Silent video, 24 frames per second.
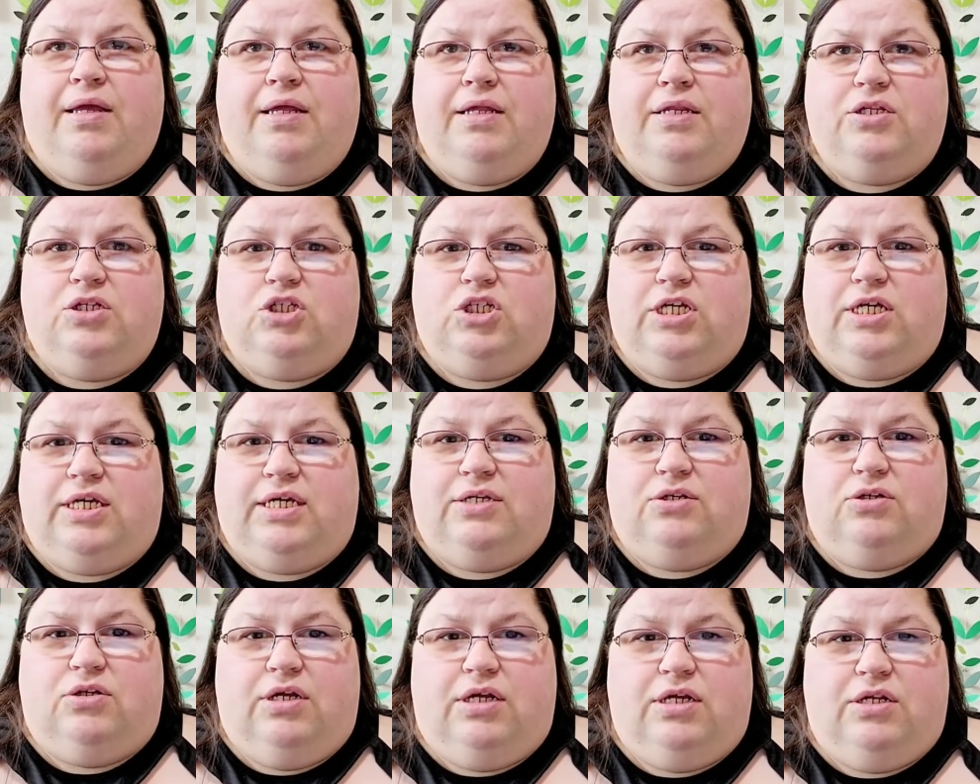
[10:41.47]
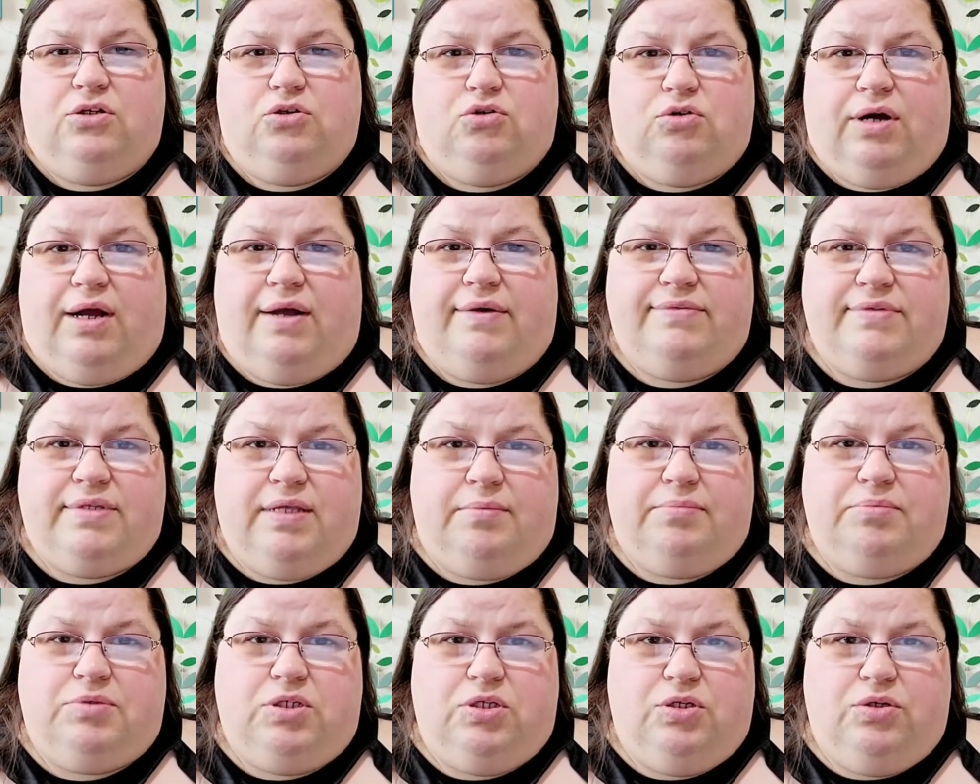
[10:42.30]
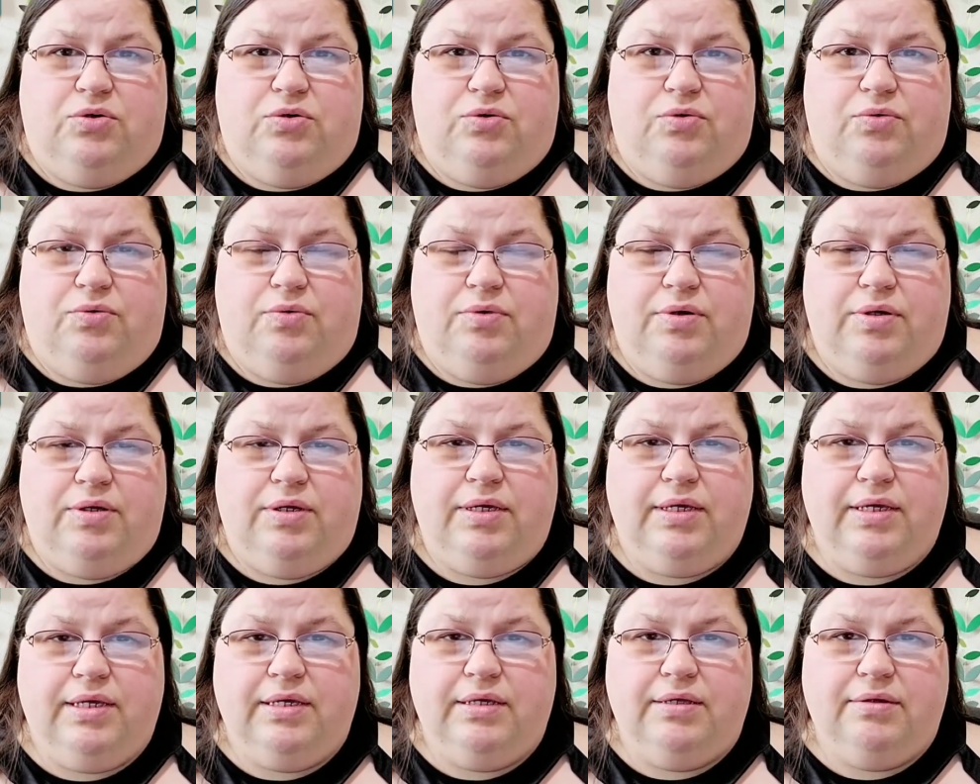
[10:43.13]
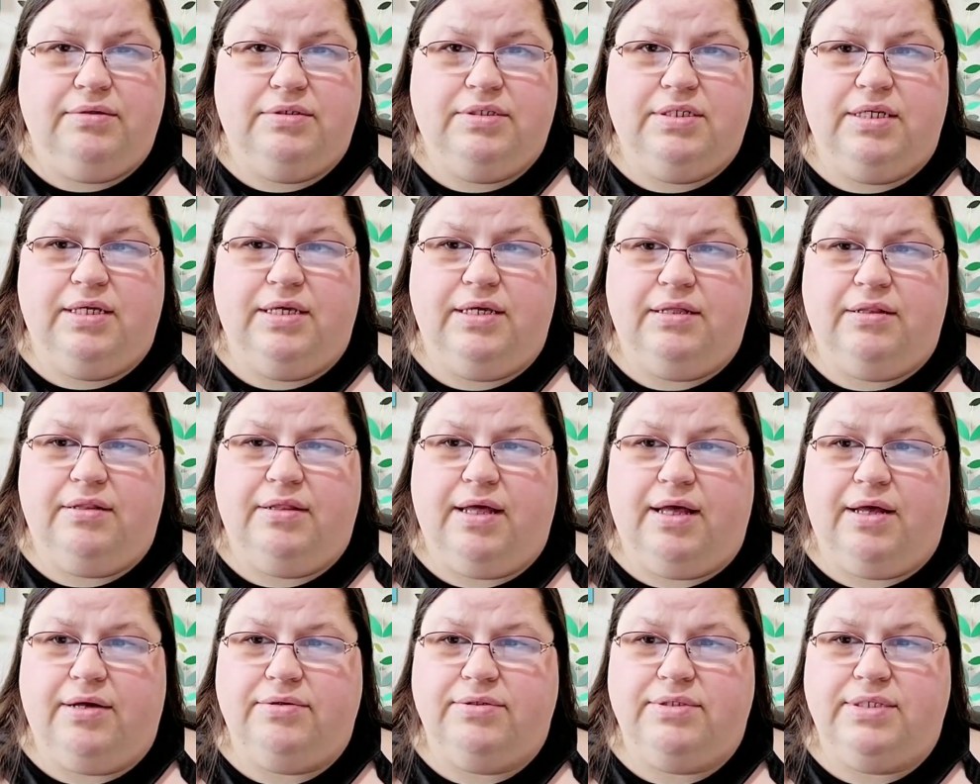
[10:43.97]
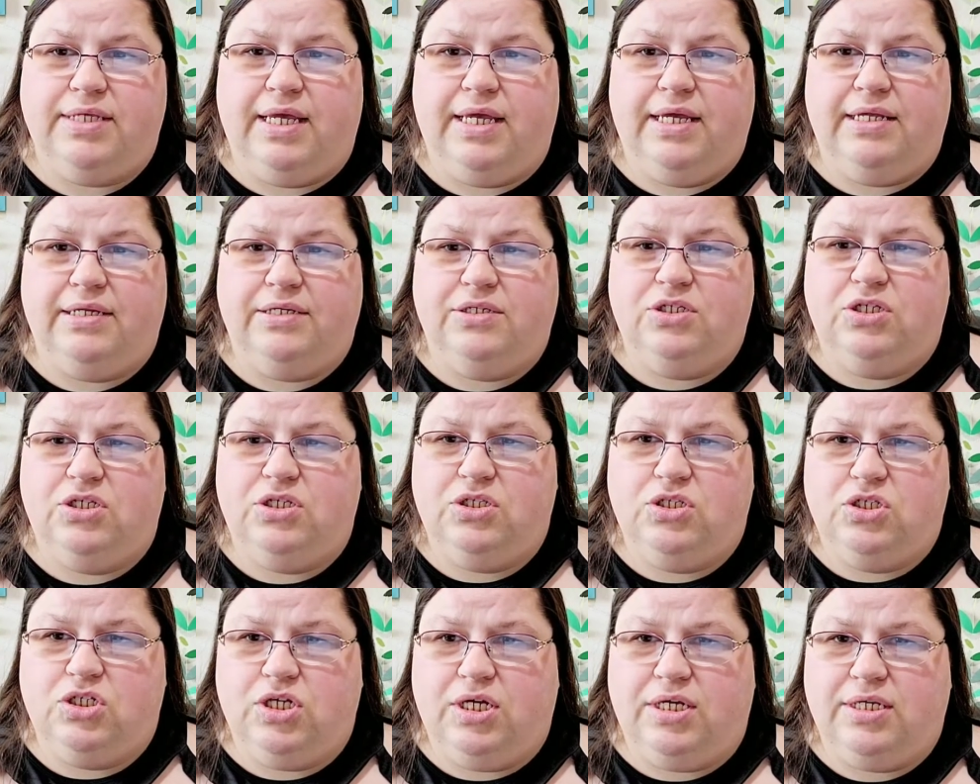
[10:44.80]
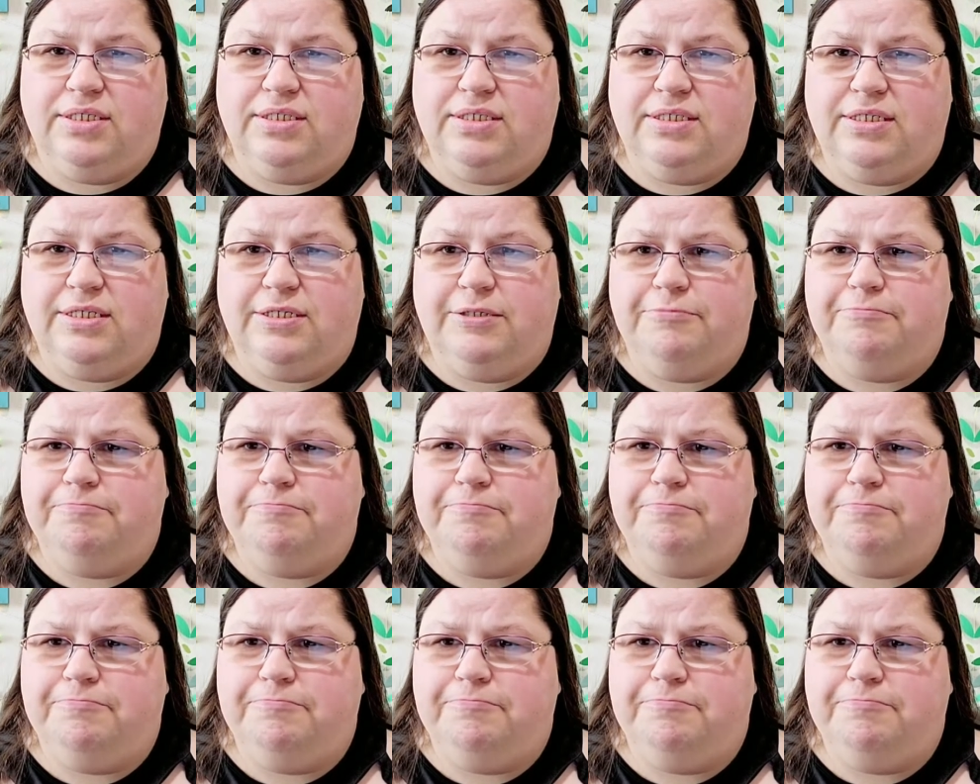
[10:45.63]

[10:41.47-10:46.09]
She drives up to to Hill House and she's just